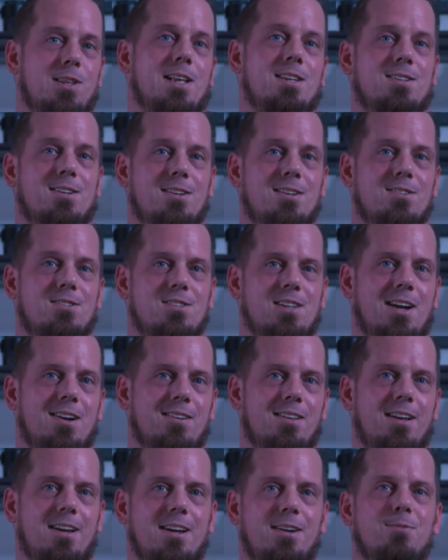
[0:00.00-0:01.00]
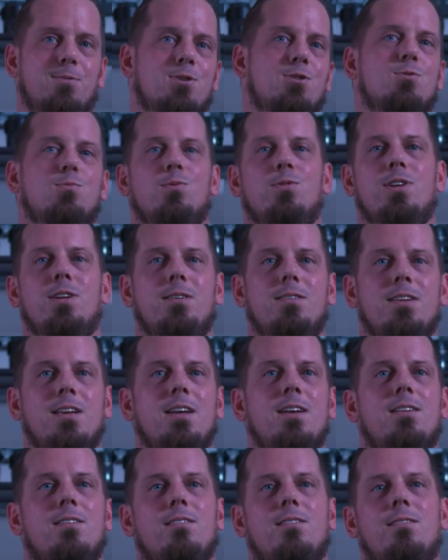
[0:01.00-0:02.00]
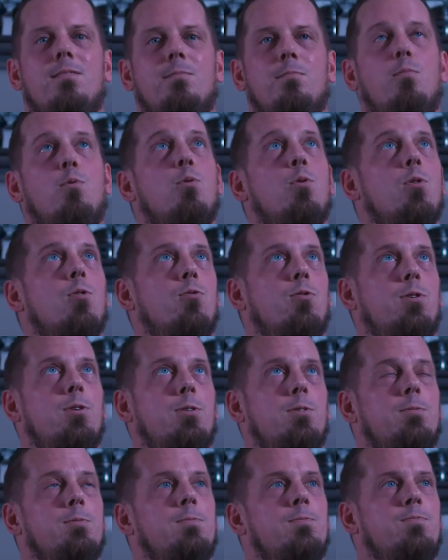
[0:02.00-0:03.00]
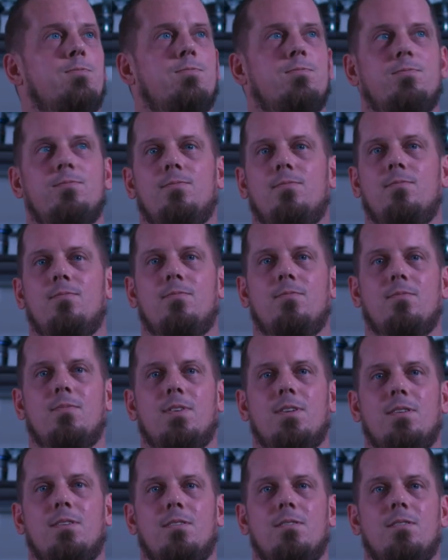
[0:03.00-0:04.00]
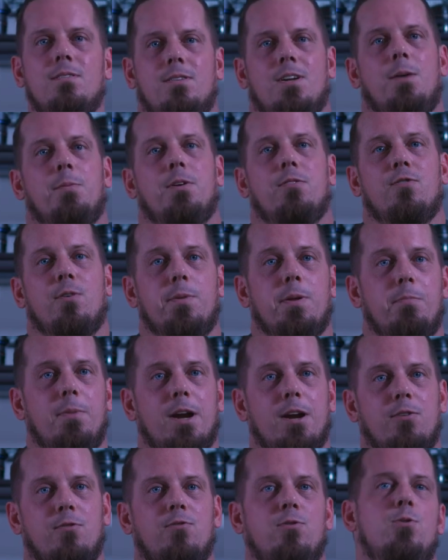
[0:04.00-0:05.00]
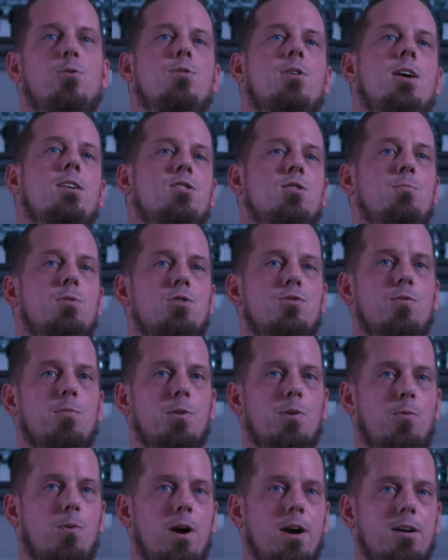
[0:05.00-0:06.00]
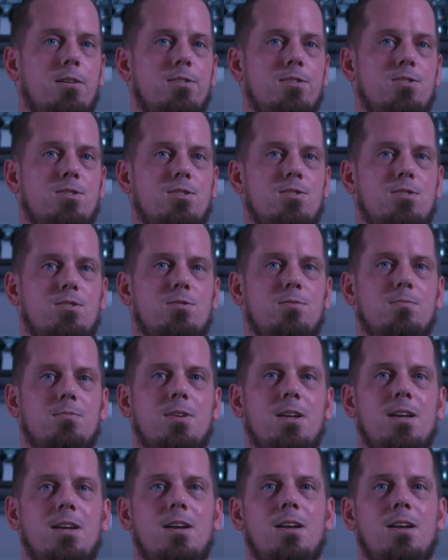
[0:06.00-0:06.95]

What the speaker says: that's going to sound like, which is really more of a coming from the microphone, not so much from the wireless system.